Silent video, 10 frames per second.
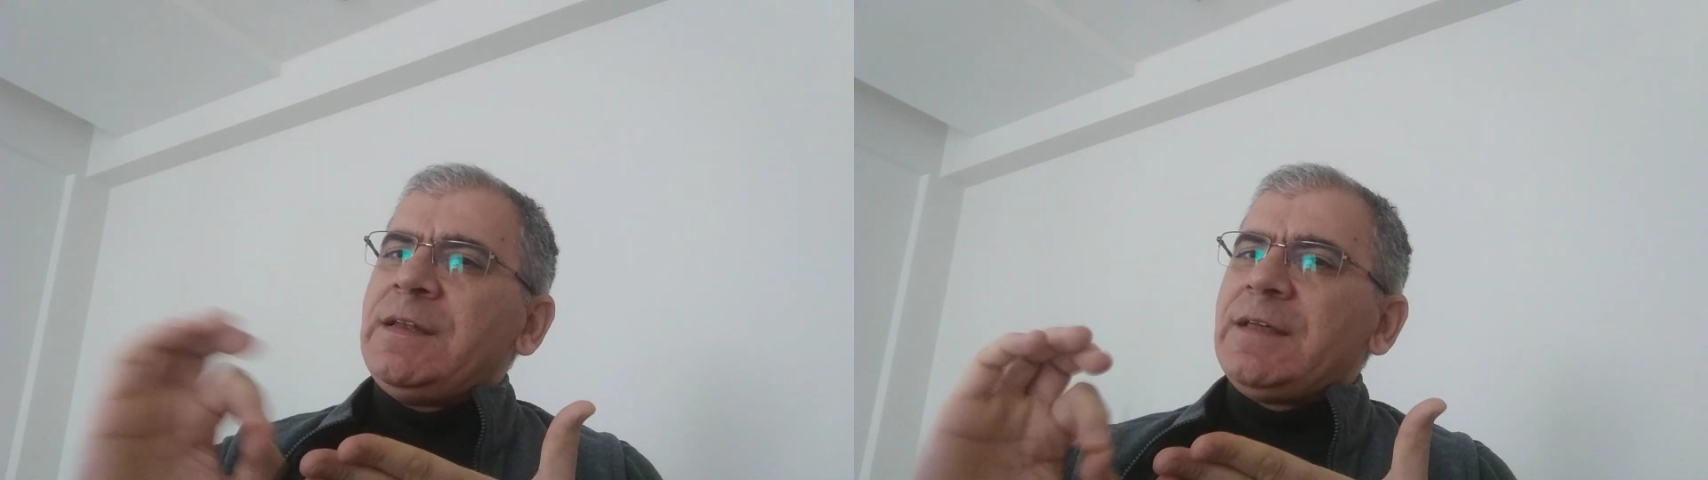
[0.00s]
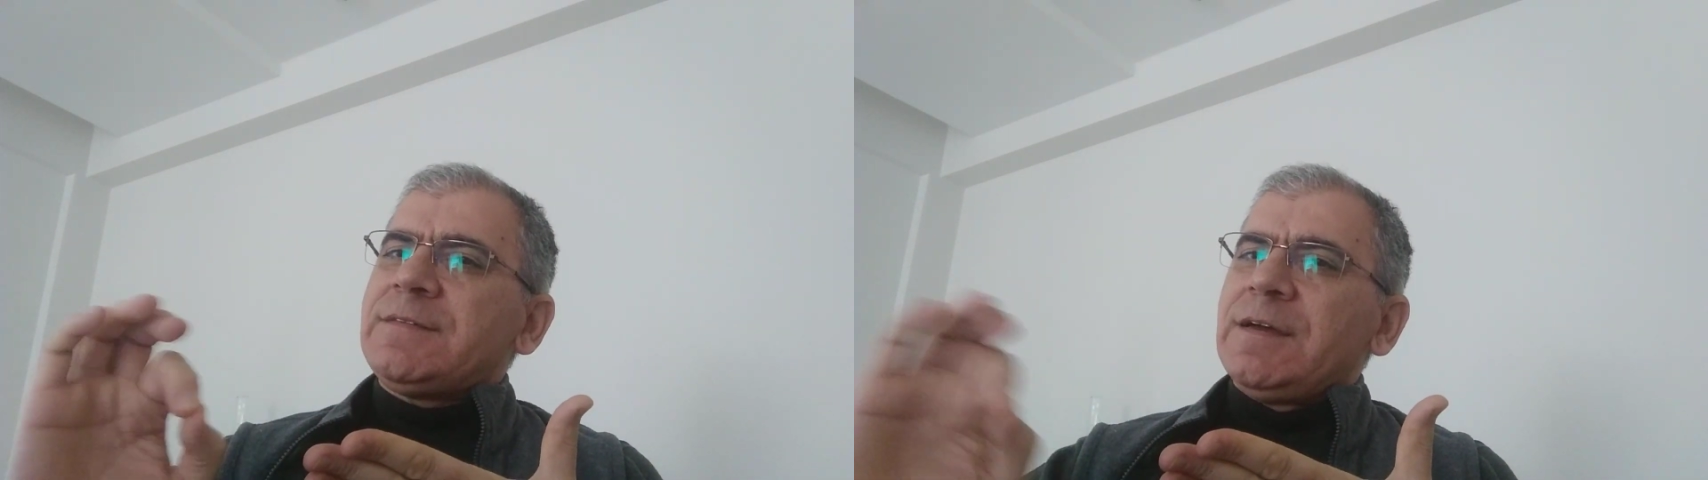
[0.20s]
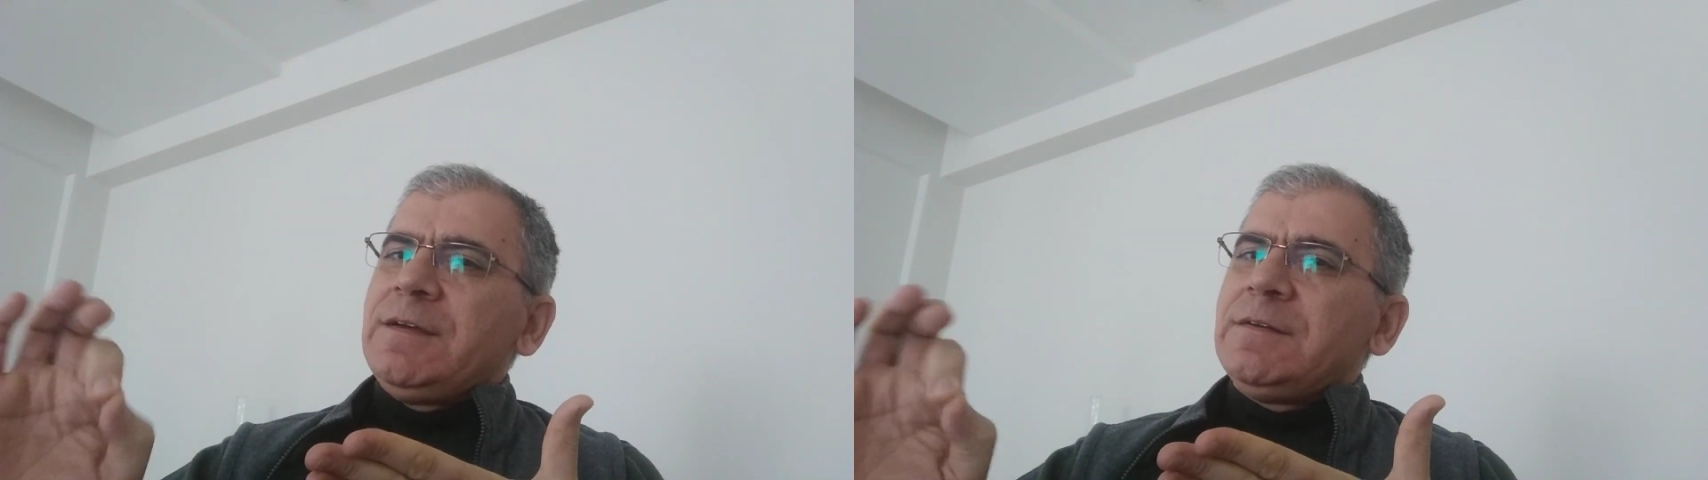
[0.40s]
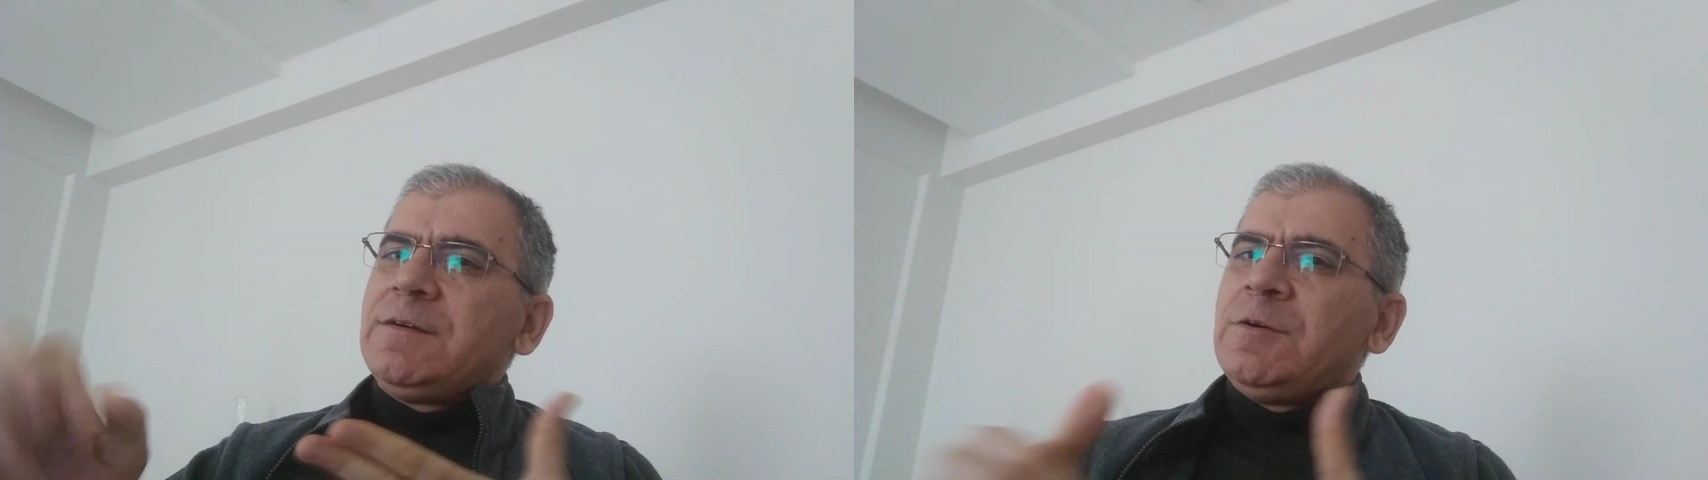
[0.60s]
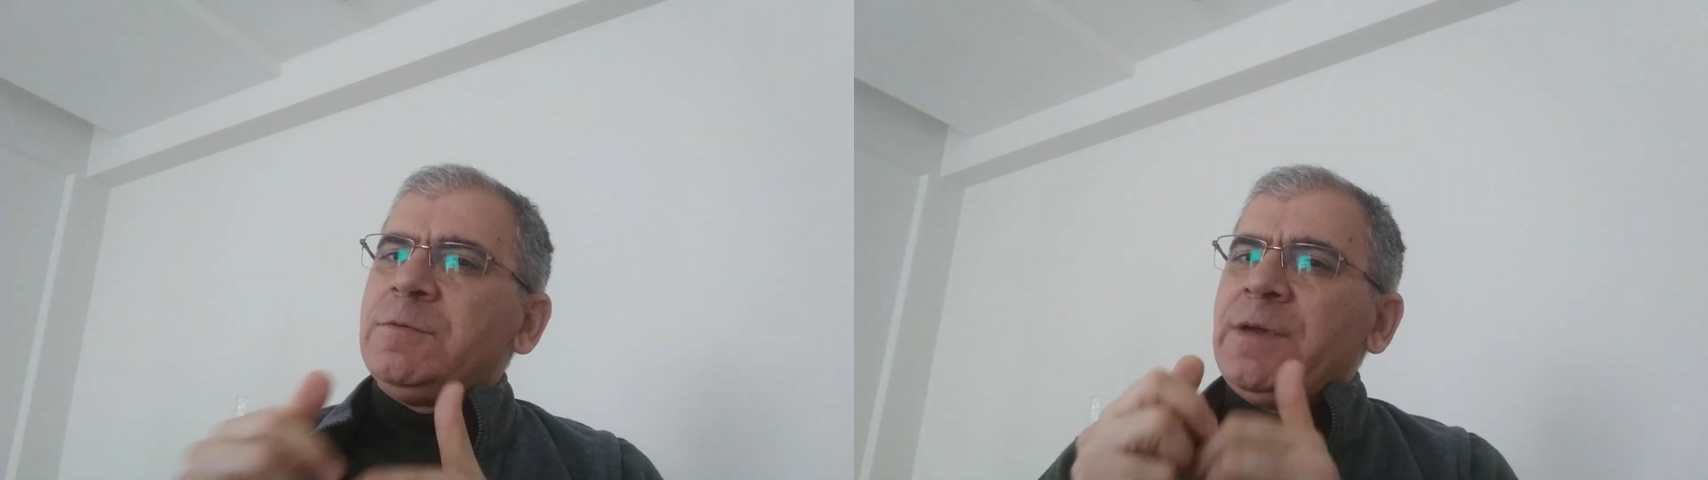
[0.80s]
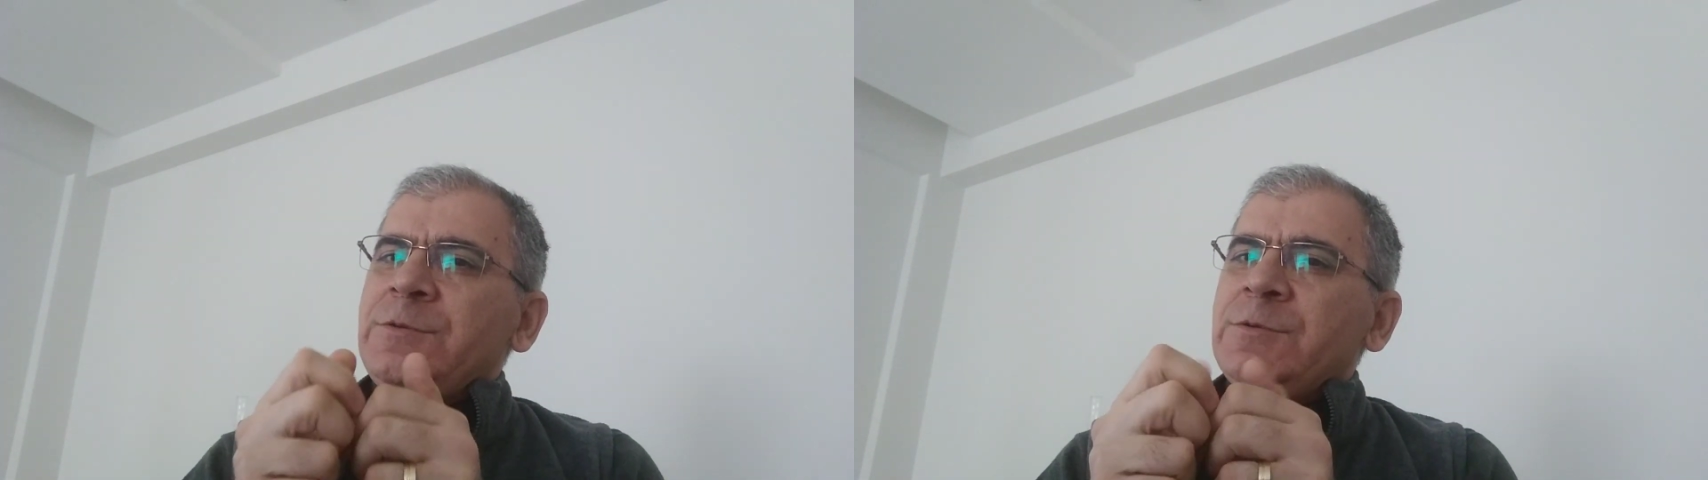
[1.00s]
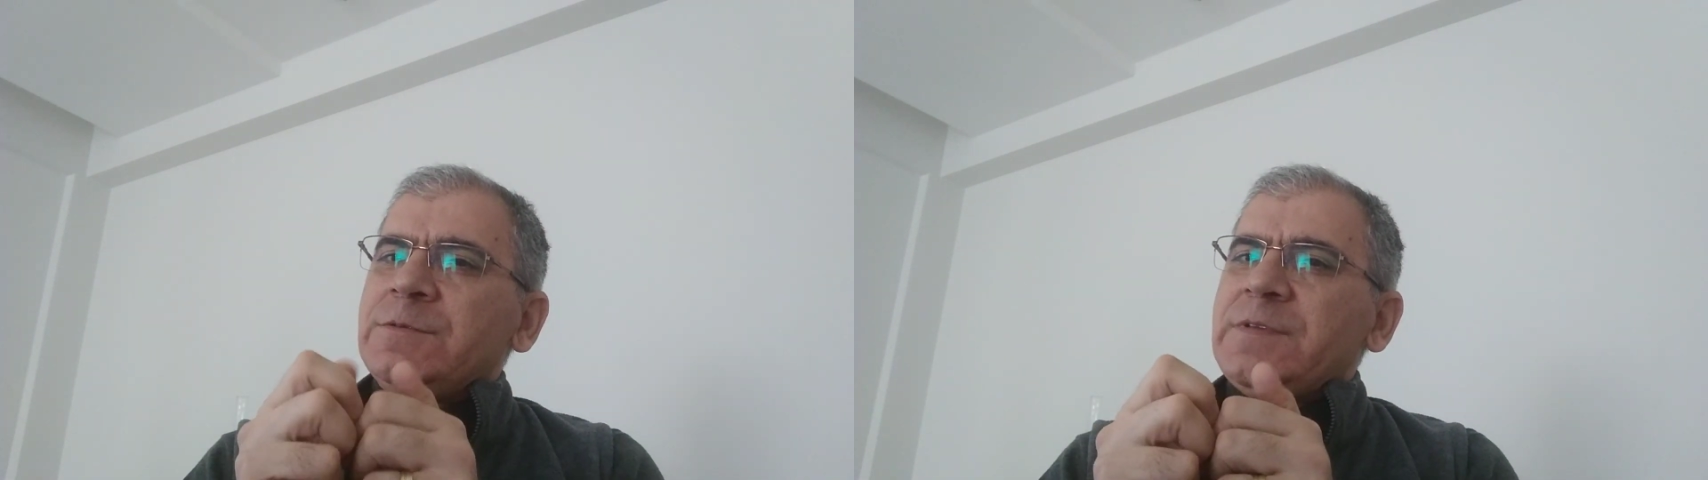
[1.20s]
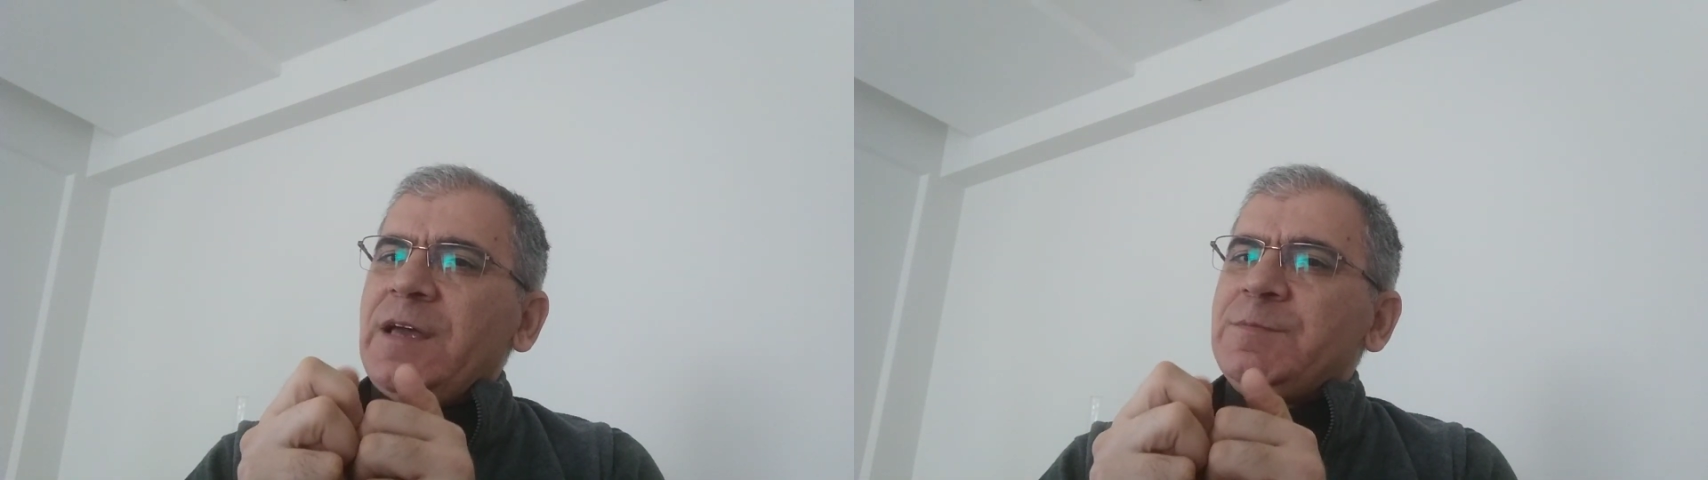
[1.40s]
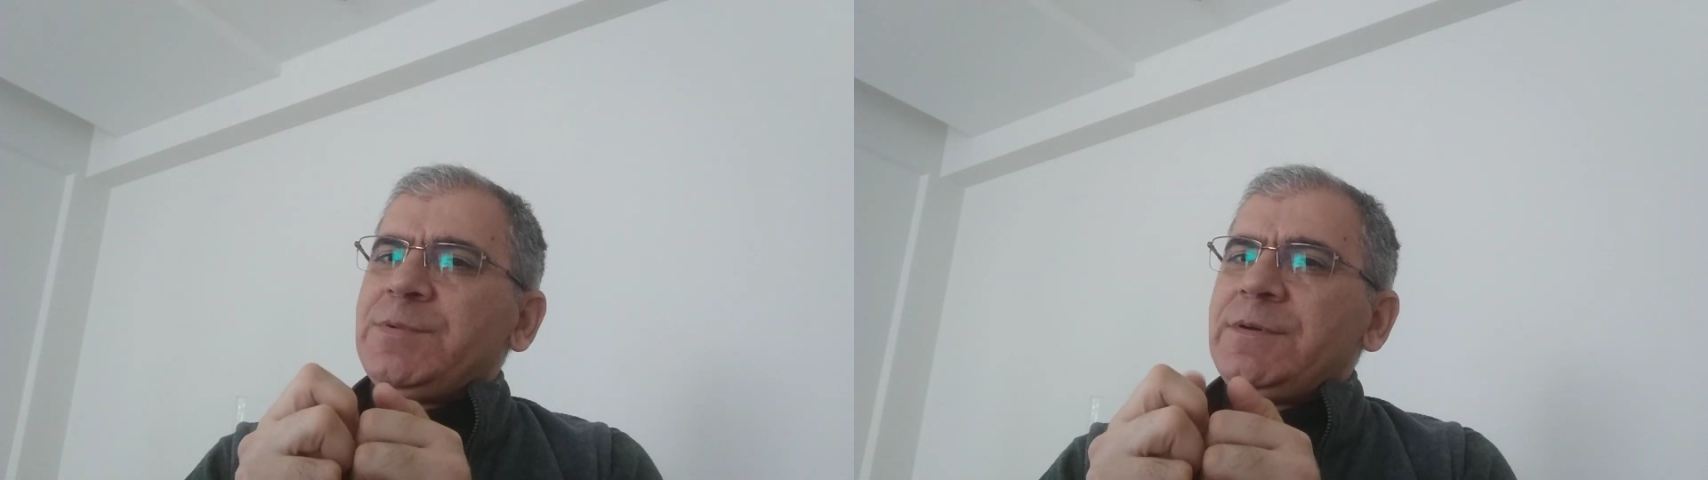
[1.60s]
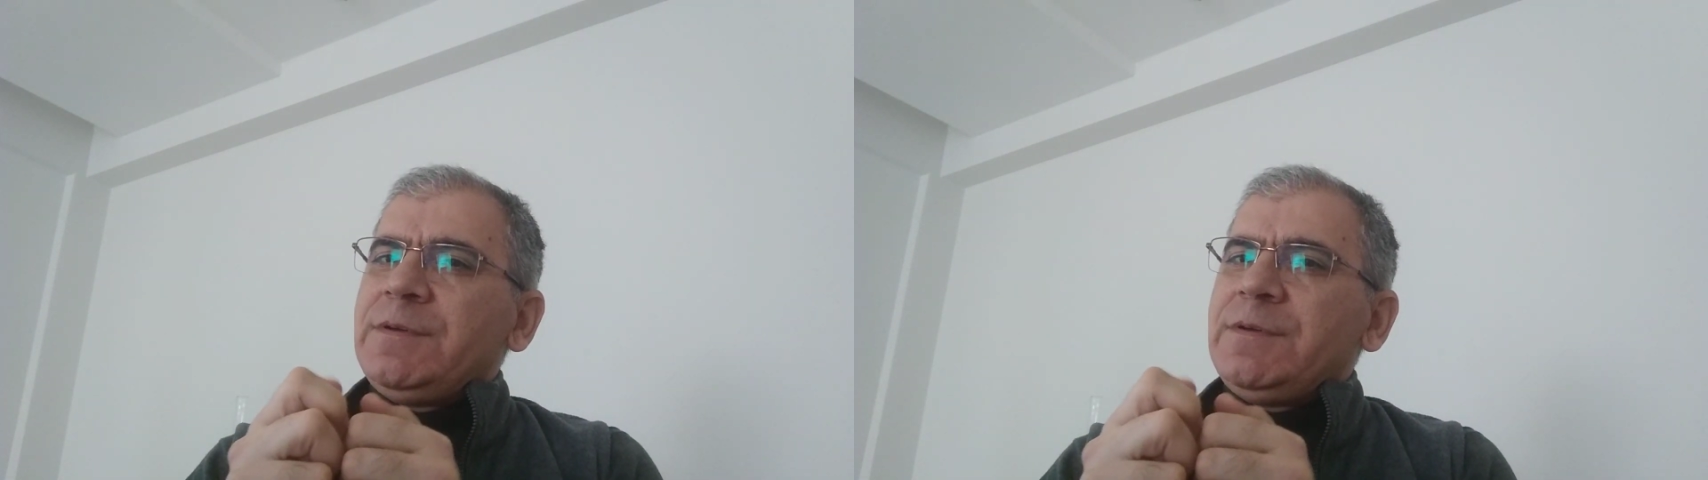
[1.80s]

letter or when you type